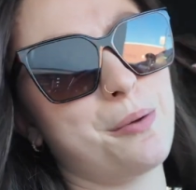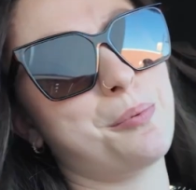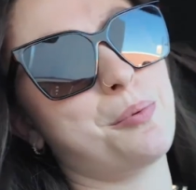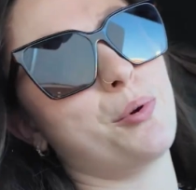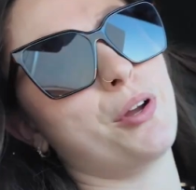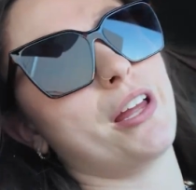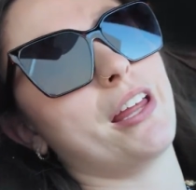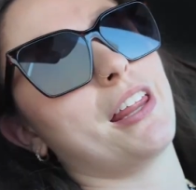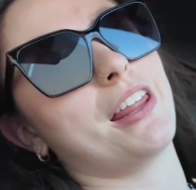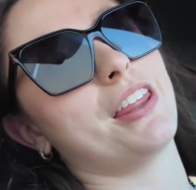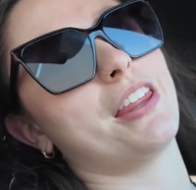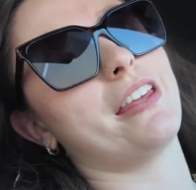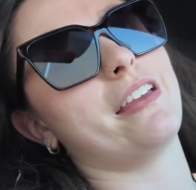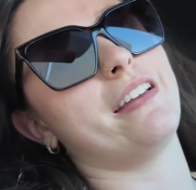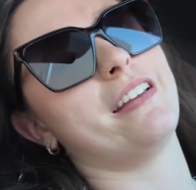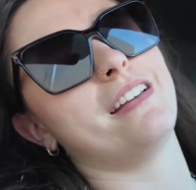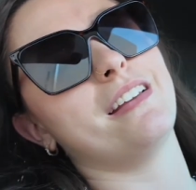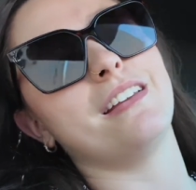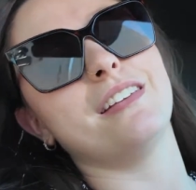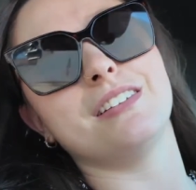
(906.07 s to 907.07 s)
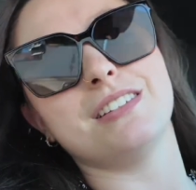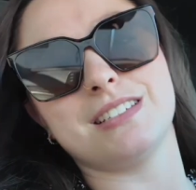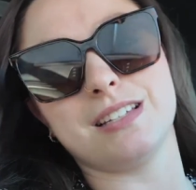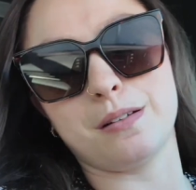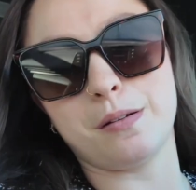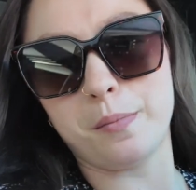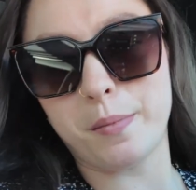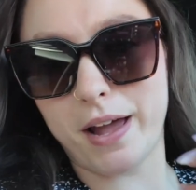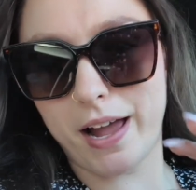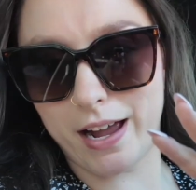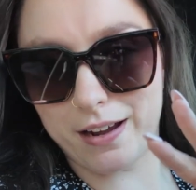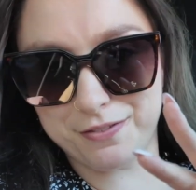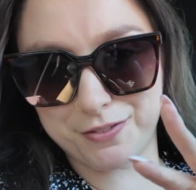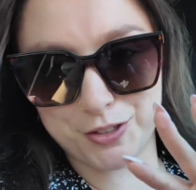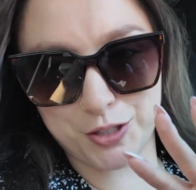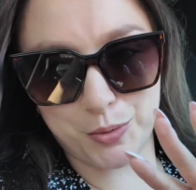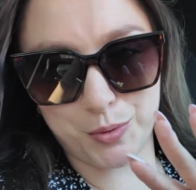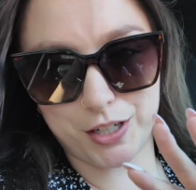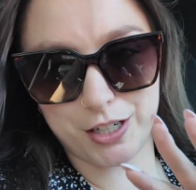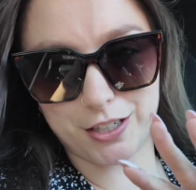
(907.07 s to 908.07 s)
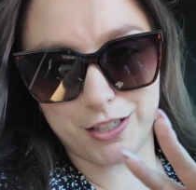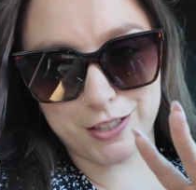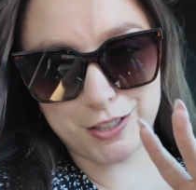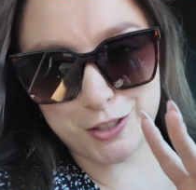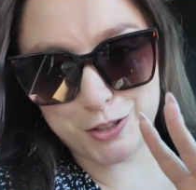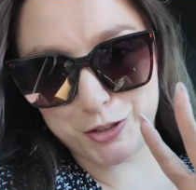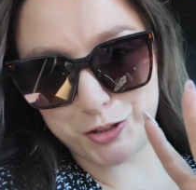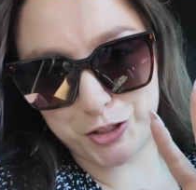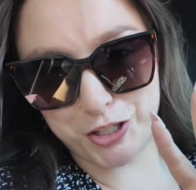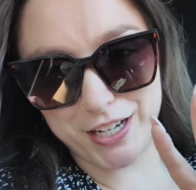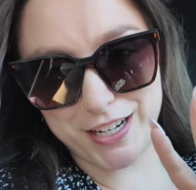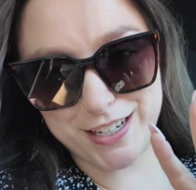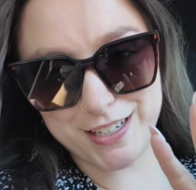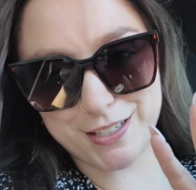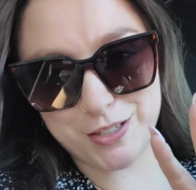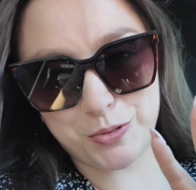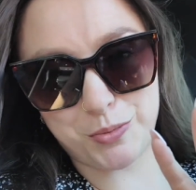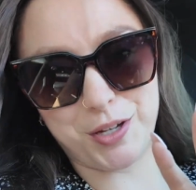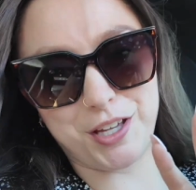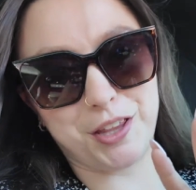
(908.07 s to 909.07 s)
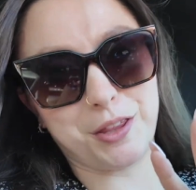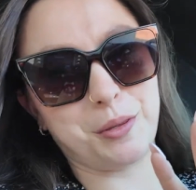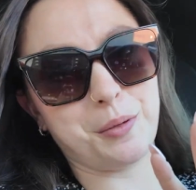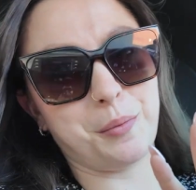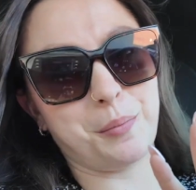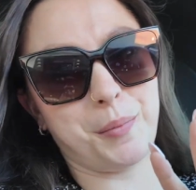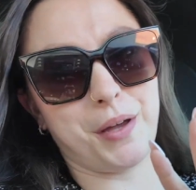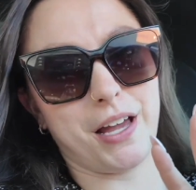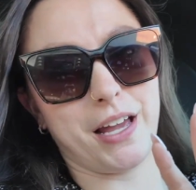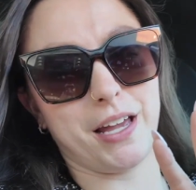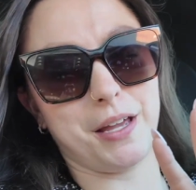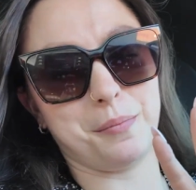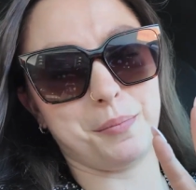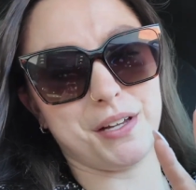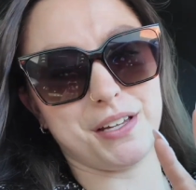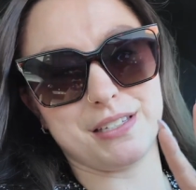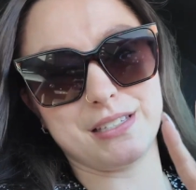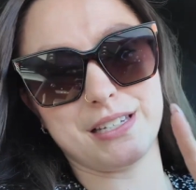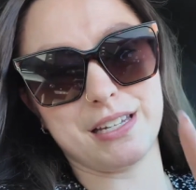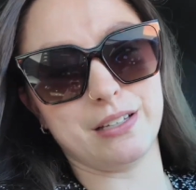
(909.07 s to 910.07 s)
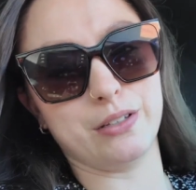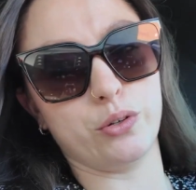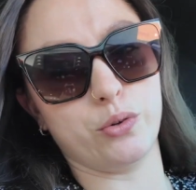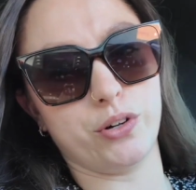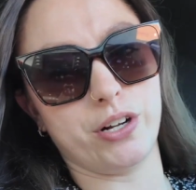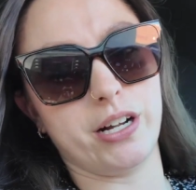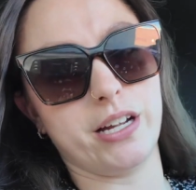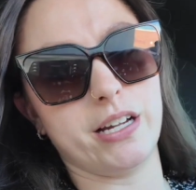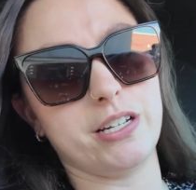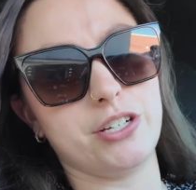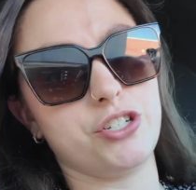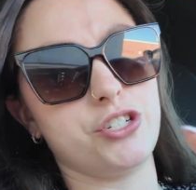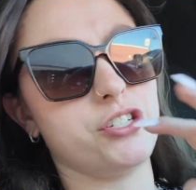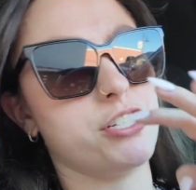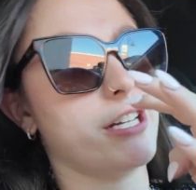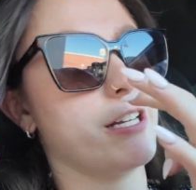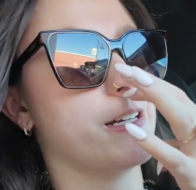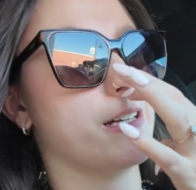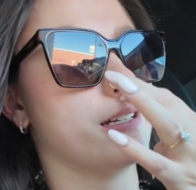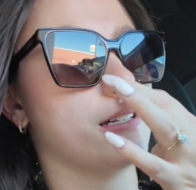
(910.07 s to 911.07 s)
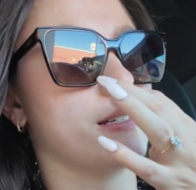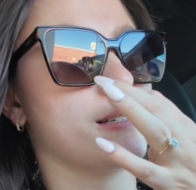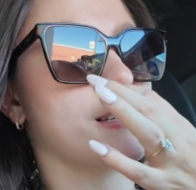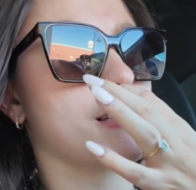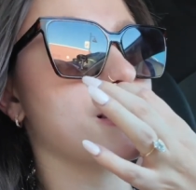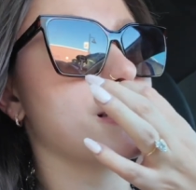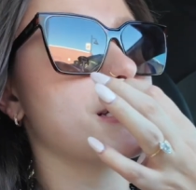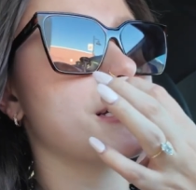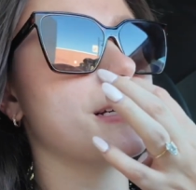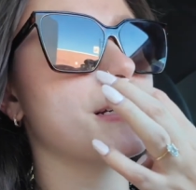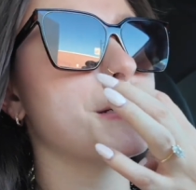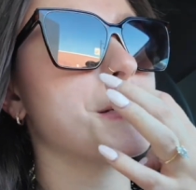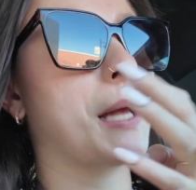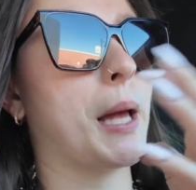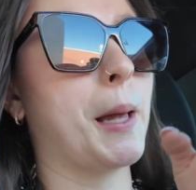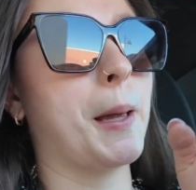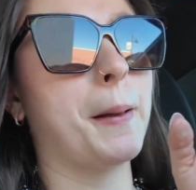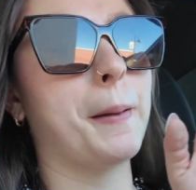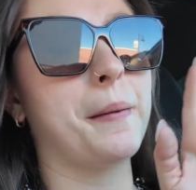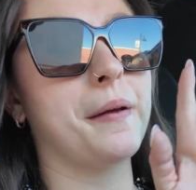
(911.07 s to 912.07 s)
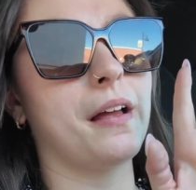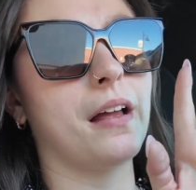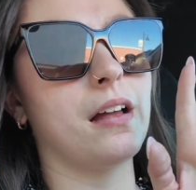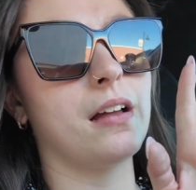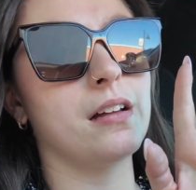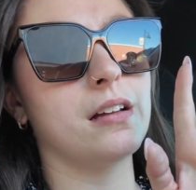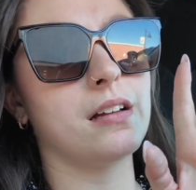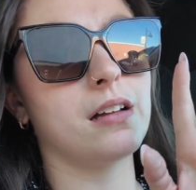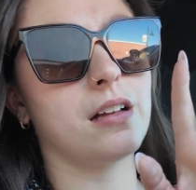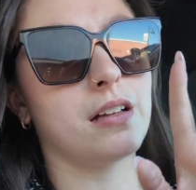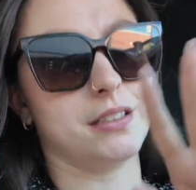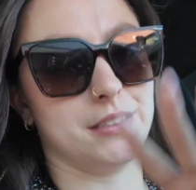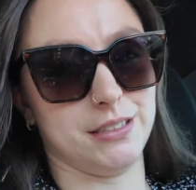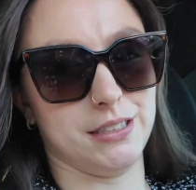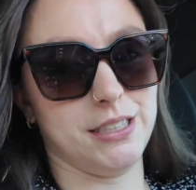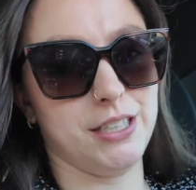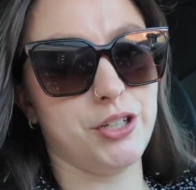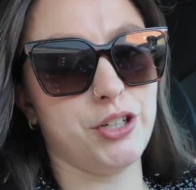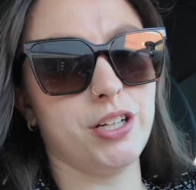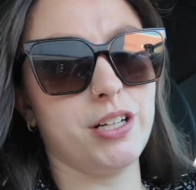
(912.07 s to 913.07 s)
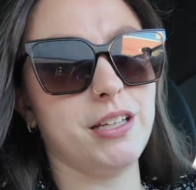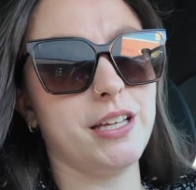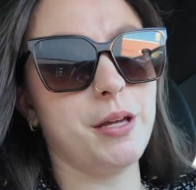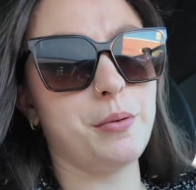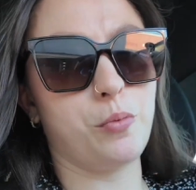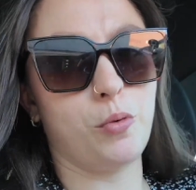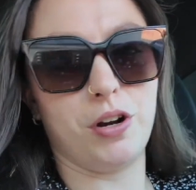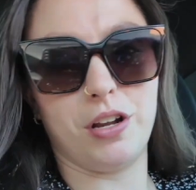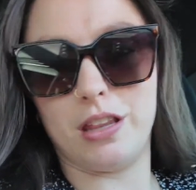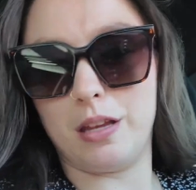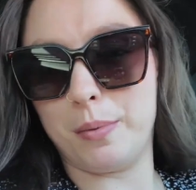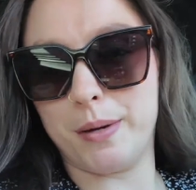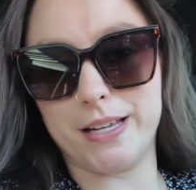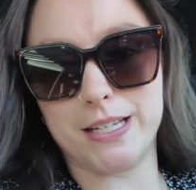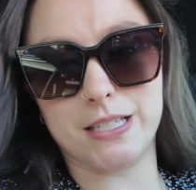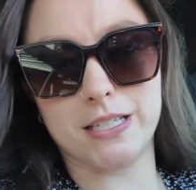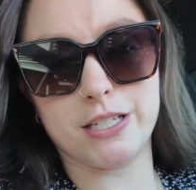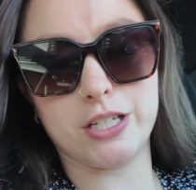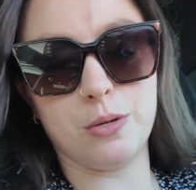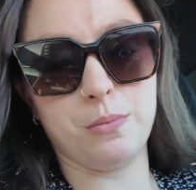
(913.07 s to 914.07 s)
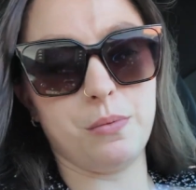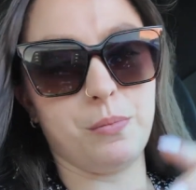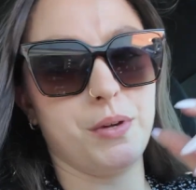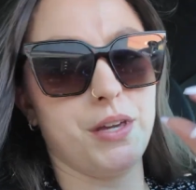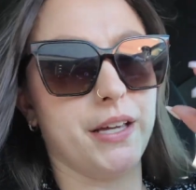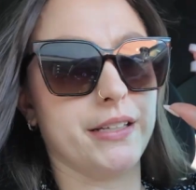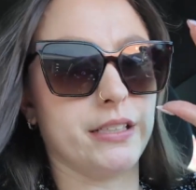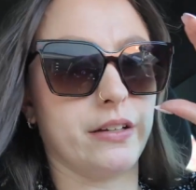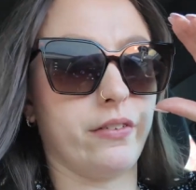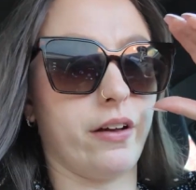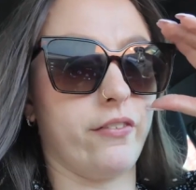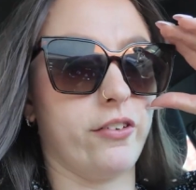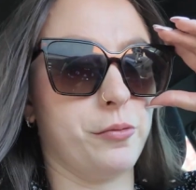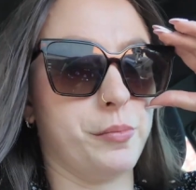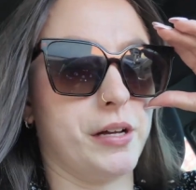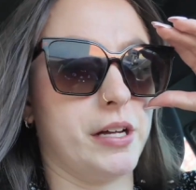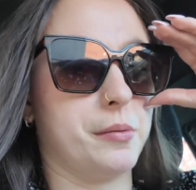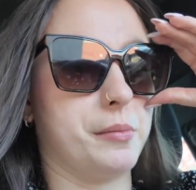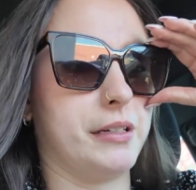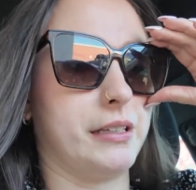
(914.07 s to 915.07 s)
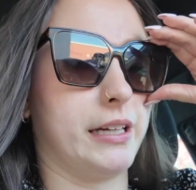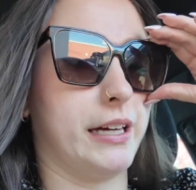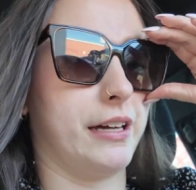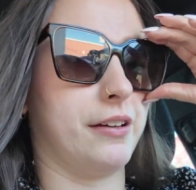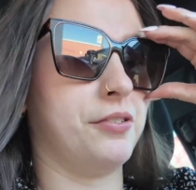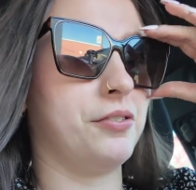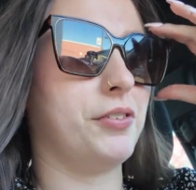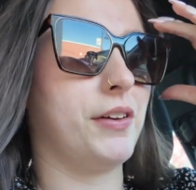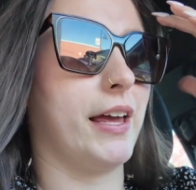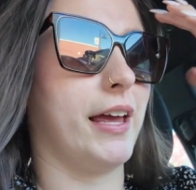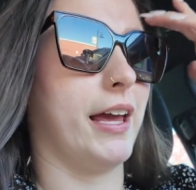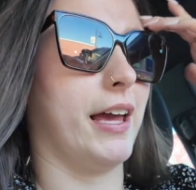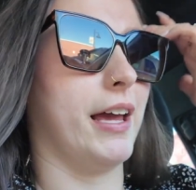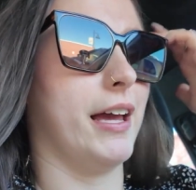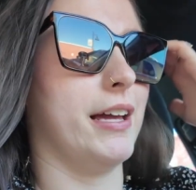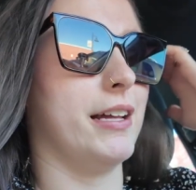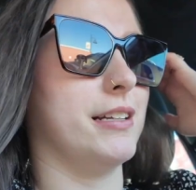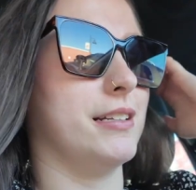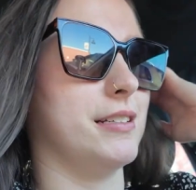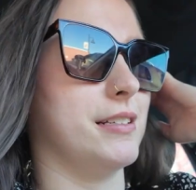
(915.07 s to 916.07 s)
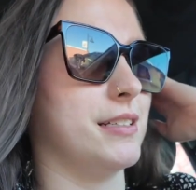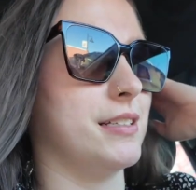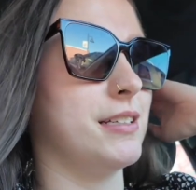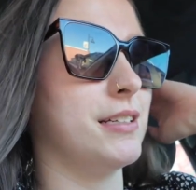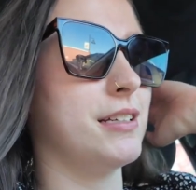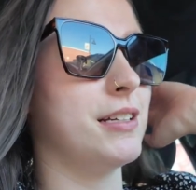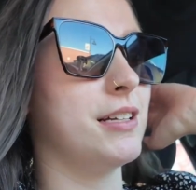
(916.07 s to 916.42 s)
up with some after work drinks with my bestie Lauren. She is literally one of the best human beings I've ever met in my life, and